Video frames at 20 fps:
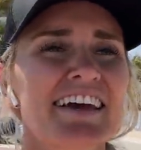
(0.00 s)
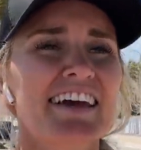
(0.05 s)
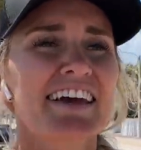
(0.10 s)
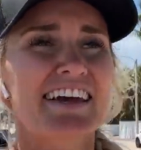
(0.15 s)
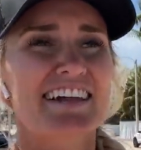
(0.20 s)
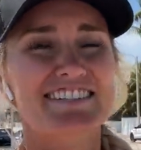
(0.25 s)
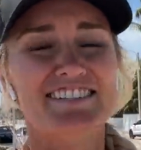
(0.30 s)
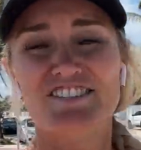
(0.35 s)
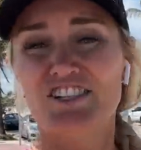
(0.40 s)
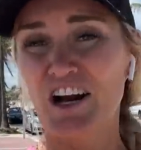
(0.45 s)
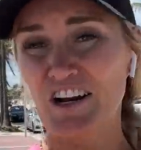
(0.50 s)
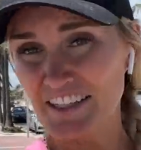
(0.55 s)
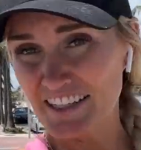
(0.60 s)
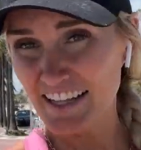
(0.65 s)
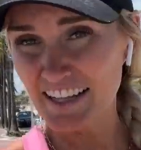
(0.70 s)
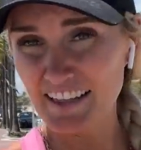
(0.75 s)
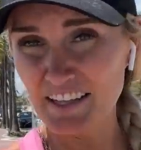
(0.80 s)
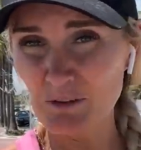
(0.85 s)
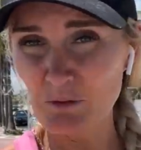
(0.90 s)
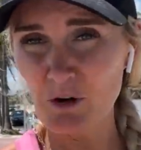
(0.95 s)
It's starting to get
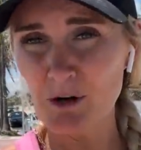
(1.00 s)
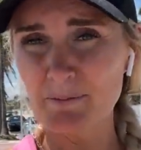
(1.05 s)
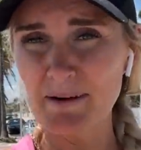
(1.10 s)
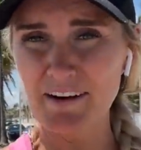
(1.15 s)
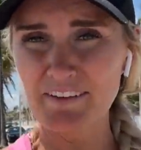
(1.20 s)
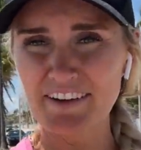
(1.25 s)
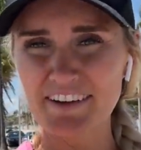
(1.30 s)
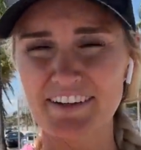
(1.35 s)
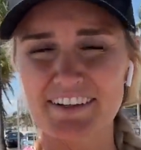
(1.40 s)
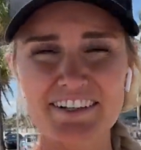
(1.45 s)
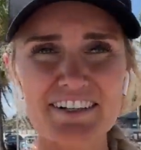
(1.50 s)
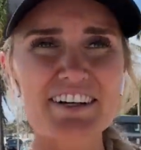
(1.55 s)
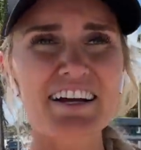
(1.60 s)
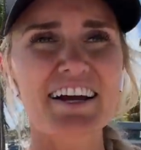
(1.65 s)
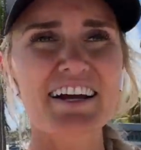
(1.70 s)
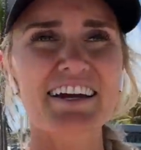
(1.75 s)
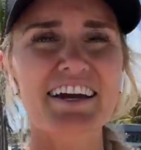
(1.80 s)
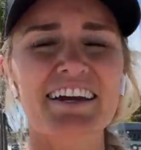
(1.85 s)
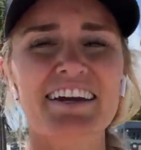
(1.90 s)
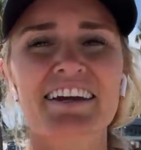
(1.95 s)
a little warm out here.
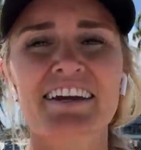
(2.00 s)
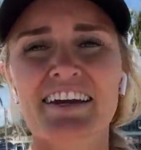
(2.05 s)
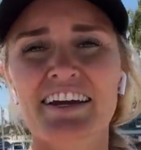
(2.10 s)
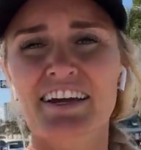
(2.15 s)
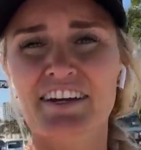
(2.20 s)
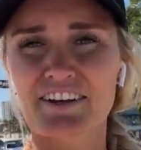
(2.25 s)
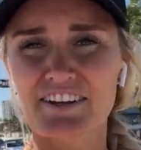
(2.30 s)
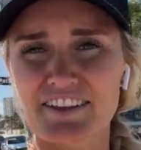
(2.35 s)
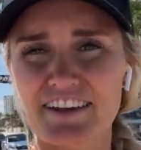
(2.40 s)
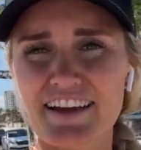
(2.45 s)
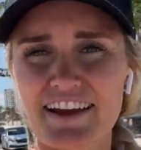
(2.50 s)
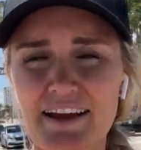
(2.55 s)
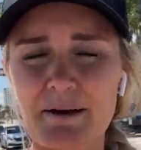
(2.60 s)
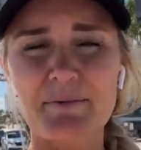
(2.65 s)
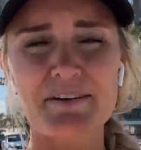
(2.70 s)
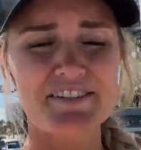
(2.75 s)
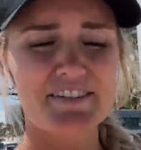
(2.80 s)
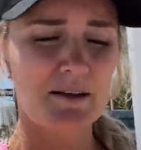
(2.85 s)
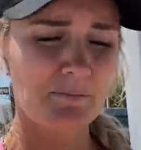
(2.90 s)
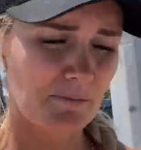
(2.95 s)
Good thing I got my
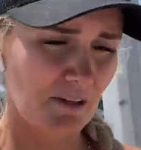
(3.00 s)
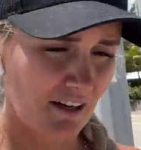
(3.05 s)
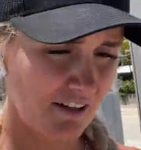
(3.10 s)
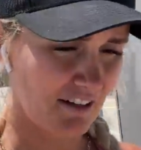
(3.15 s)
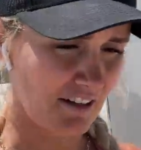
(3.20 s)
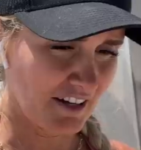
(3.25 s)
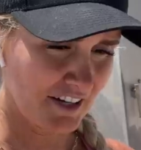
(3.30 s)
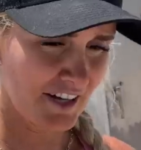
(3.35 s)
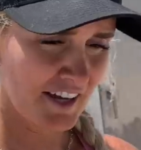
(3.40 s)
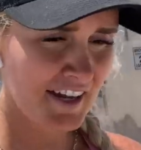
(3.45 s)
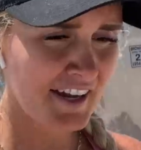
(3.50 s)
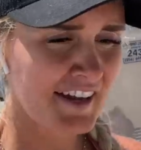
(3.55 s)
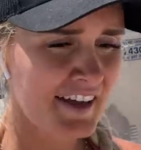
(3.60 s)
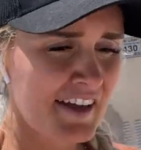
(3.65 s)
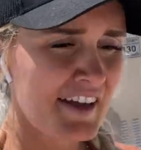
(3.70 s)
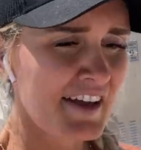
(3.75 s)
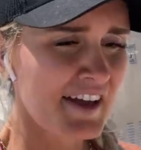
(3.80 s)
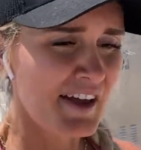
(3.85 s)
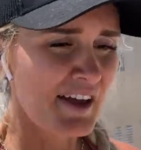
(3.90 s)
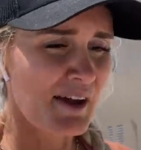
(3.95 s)
sunblock on.
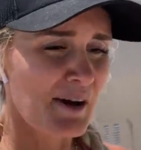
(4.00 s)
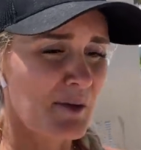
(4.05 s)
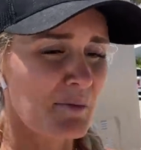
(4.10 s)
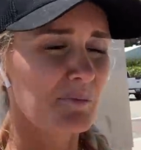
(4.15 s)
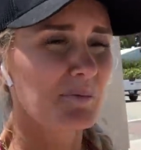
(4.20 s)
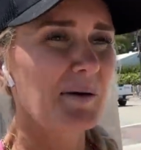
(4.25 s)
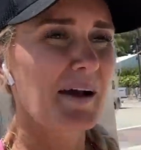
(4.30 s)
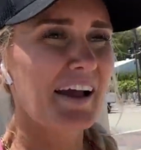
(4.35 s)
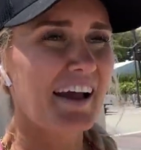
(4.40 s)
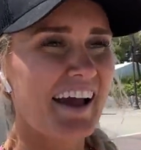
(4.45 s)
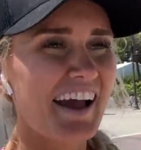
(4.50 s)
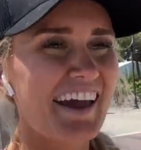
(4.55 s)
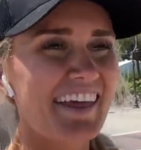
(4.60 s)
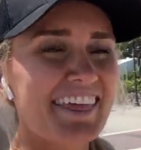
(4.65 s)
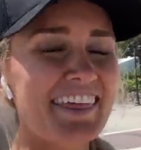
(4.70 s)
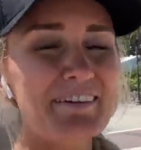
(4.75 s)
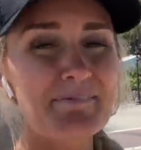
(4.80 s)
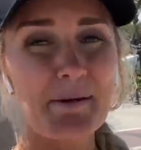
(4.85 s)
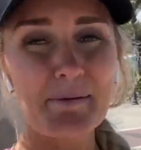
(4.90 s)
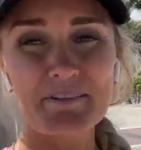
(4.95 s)
But I
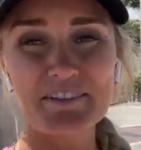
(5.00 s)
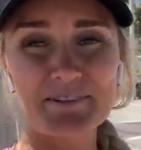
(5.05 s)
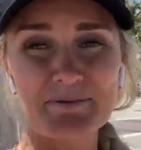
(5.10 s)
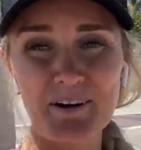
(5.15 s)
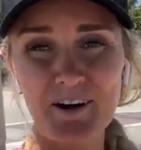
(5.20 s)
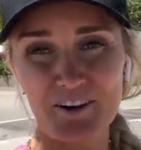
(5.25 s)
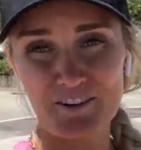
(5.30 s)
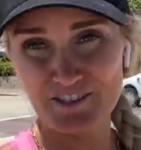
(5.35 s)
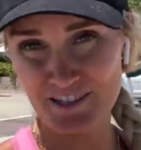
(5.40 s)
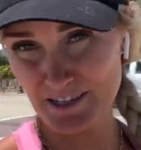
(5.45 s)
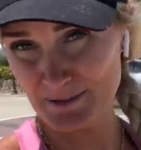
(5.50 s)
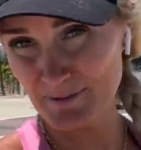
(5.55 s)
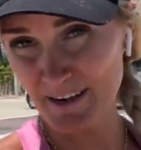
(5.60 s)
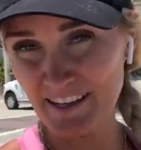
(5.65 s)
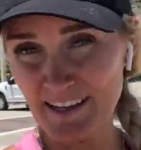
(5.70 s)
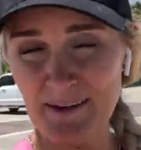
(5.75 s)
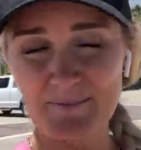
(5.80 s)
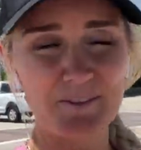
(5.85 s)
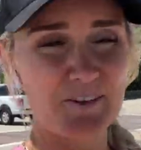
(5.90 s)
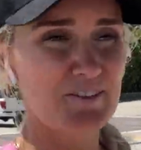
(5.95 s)
think maybe tomorrow Jared might
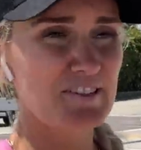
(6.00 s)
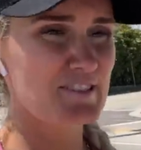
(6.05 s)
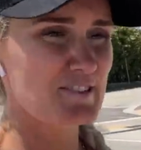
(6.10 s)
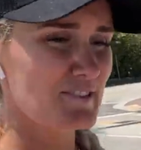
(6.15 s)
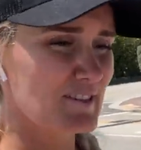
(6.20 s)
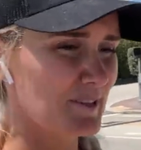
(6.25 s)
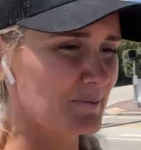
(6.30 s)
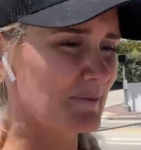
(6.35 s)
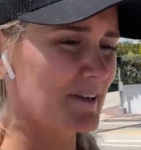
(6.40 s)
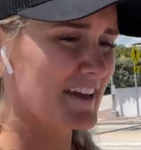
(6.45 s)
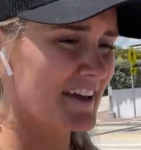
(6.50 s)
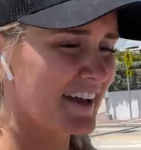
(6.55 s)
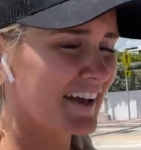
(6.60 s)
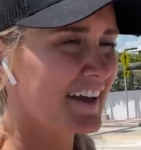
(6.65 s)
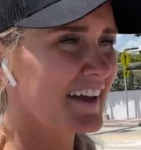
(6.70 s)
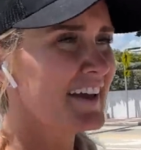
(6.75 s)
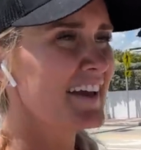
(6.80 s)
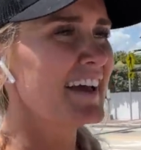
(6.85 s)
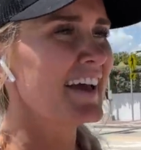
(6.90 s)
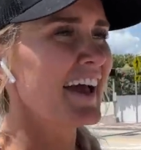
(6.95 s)
come do this with me.
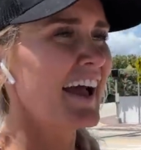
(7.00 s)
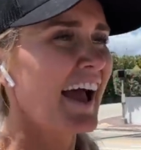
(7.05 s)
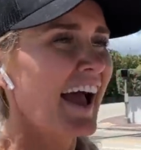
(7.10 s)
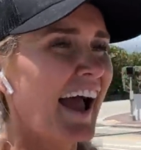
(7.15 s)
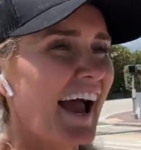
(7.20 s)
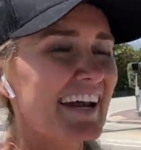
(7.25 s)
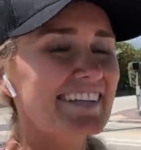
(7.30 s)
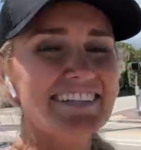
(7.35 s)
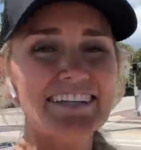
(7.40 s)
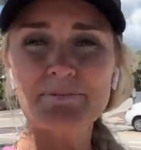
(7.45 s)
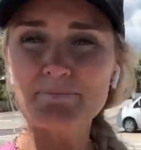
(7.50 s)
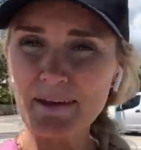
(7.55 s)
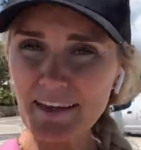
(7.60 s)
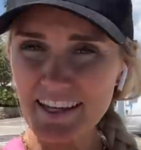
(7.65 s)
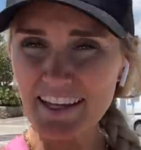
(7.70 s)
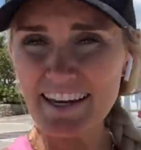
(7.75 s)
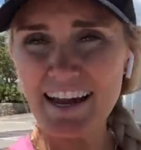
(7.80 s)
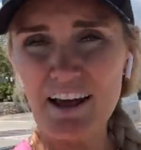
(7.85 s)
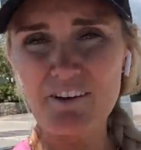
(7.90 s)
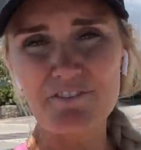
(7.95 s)
I didn't make
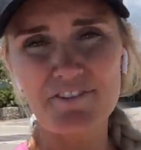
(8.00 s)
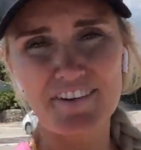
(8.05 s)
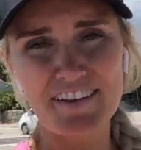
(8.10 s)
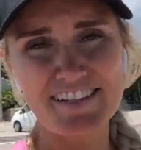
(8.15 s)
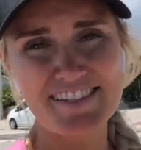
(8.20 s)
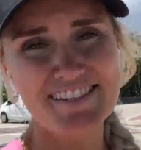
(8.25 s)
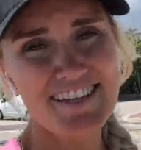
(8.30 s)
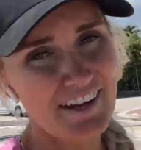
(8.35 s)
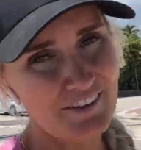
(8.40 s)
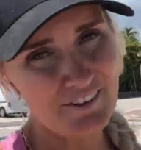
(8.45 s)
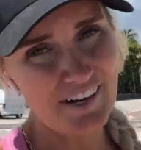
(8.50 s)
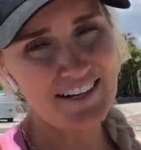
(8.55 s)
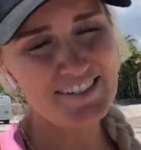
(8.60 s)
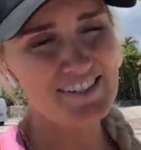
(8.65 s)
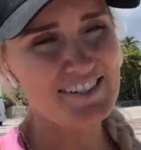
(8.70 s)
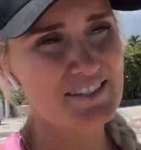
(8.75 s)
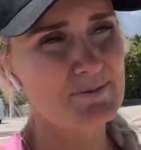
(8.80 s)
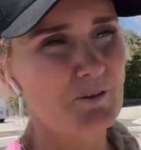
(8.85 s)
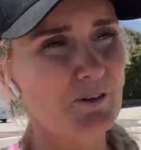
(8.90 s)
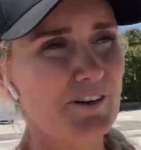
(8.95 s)
it out for the sunrise
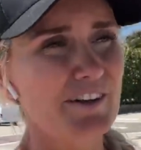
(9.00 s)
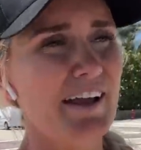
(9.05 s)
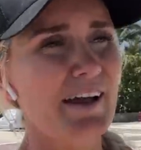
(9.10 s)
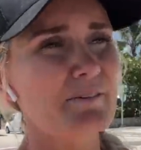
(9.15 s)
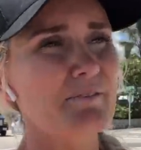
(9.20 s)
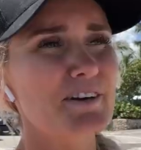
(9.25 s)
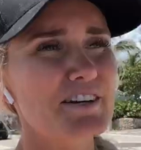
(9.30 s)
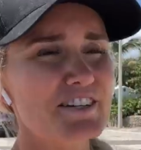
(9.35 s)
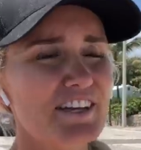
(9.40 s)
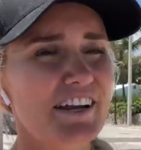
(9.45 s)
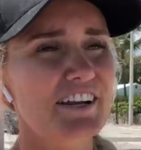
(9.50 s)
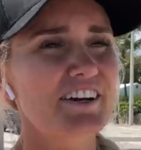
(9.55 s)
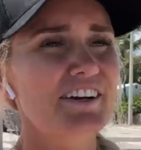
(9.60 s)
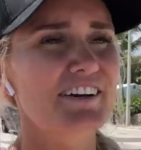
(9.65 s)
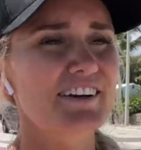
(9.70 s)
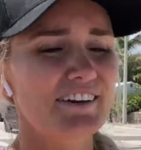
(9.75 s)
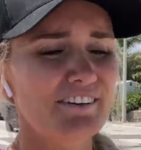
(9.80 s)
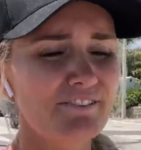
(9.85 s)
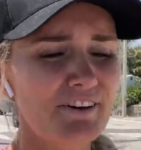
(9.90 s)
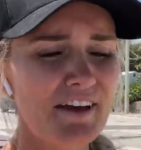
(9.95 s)
this morning. I wish I could
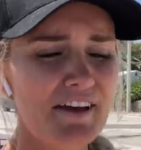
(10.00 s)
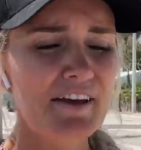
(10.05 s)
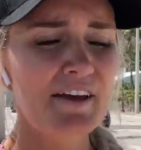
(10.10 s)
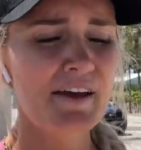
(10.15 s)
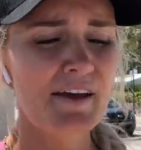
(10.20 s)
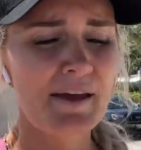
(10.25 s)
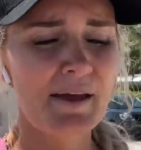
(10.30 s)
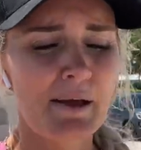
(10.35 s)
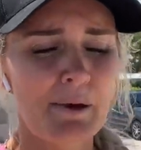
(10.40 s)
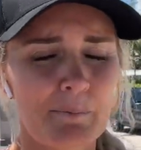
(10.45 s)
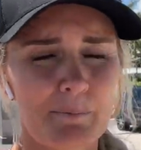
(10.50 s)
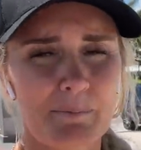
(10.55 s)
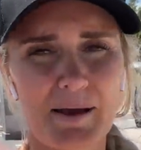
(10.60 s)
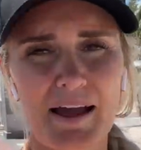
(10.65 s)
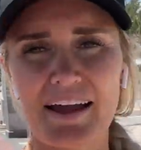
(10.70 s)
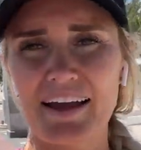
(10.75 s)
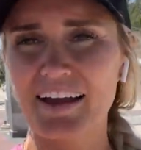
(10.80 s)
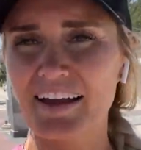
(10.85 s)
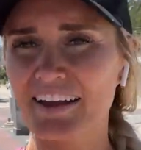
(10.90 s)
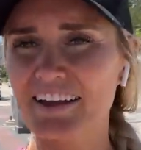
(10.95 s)
have,
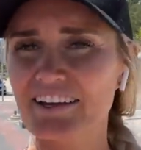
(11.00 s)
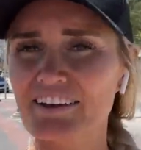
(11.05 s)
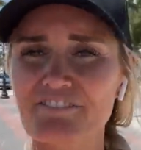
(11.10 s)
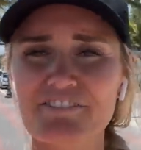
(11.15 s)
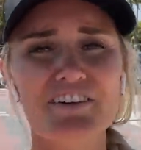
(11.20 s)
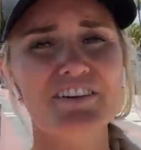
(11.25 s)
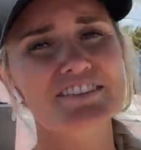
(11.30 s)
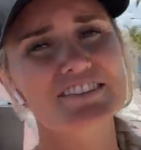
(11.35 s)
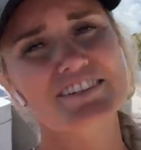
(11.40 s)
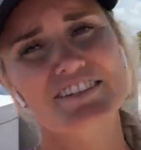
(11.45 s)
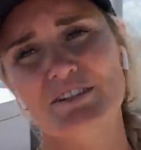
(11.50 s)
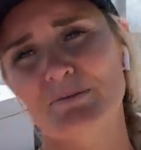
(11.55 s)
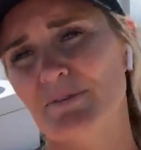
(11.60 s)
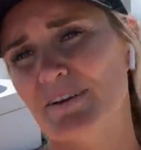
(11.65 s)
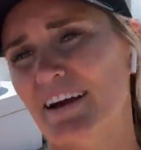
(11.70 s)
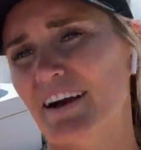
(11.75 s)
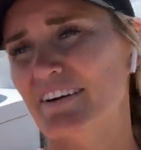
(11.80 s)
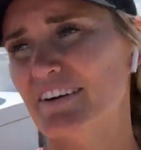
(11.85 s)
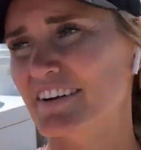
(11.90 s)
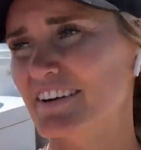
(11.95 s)
but it feels good to be
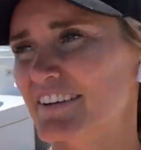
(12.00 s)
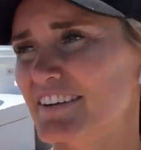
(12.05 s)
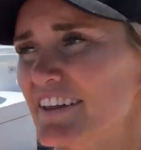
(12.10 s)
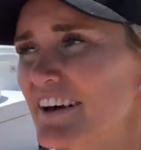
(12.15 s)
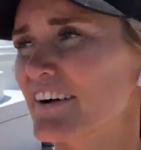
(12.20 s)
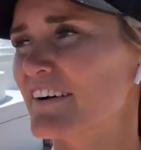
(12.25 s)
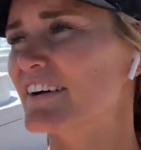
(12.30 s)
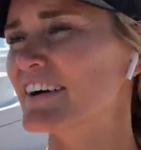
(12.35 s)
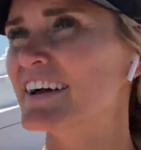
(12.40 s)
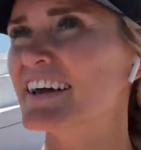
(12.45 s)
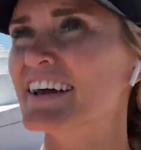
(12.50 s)
out here though.